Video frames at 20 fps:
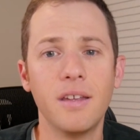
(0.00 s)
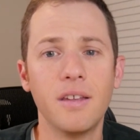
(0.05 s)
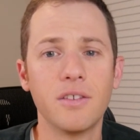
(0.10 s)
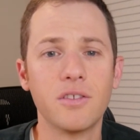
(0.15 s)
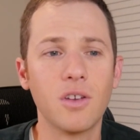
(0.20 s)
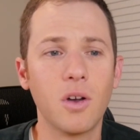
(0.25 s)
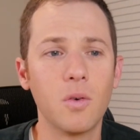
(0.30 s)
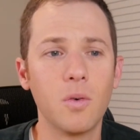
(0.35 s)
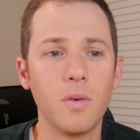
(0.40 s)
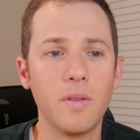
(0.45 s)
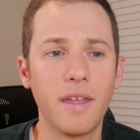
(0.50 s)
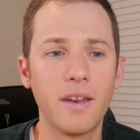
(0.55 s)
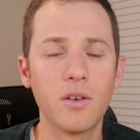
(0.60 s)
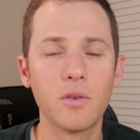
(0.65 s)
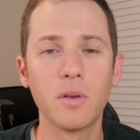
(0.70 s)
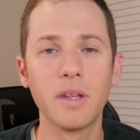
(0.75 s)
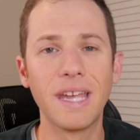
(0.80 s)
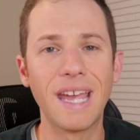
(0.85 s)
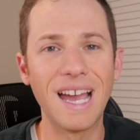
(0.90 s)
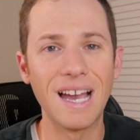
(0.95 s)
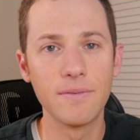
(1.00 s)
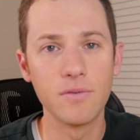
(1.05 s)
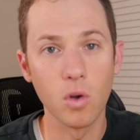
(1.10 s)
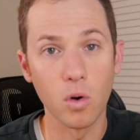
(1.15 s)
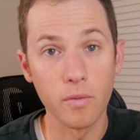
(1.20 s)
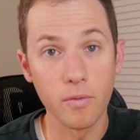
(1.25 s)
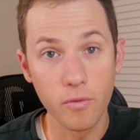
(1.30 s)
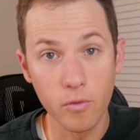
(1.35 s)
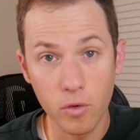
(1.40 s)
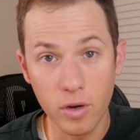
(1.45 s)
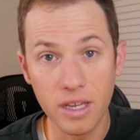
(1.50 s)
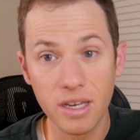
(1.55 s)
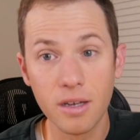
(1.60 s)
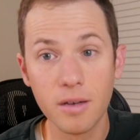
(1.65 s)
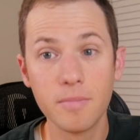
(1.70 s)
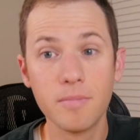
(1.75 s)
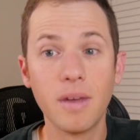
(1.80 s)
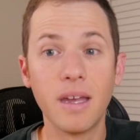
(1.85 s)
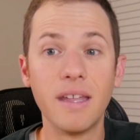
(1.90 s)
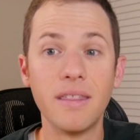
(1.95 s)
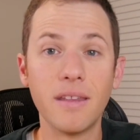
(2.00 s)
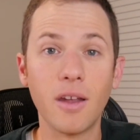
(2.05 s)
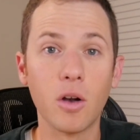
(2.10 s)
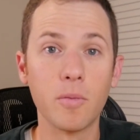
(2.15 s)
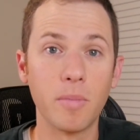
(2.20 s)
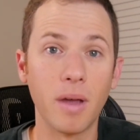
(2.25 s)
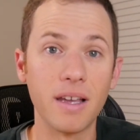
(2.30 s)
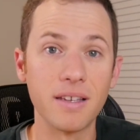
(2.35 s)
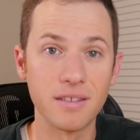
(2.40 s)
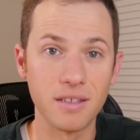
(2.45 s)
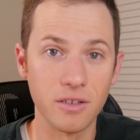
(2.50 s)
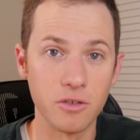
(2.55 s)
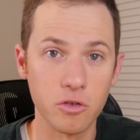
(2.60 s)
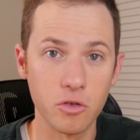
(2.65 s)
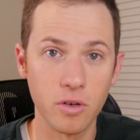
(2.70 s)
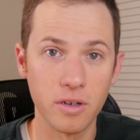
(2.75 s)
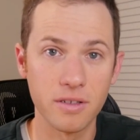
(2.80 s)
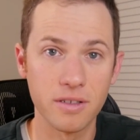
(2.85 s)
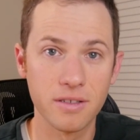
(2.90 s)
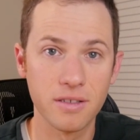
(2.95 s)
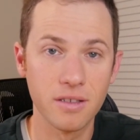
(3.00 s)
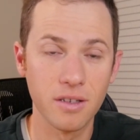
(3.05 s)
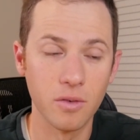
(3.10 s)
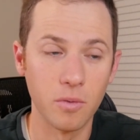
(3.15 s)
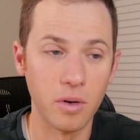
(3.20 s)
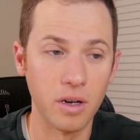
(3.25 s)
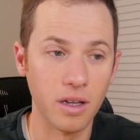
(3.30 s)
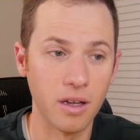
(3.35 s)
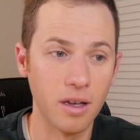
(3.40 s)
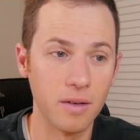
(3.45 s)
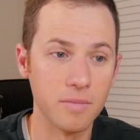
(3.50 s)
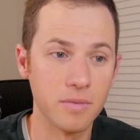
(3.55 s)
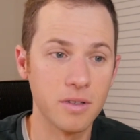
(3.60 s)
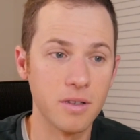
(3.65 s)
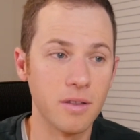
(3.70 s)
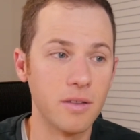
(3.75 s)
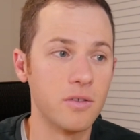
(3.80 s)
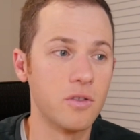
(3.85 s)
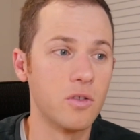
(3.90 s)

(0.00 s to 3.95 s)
So they don't really have your freedom in their best interests when it comes to the